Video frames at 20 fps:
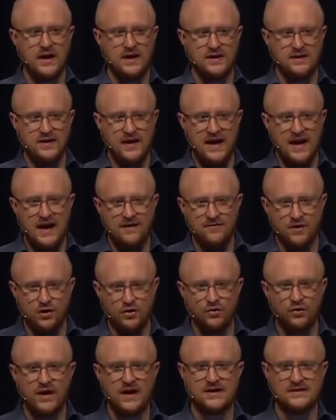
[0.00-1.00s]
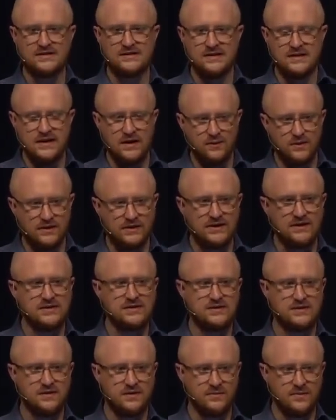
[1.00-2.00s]
it, they have a grace that they
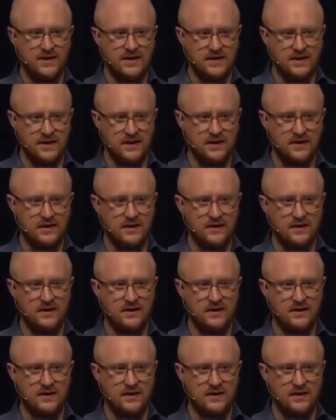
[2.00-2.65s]
release to the body.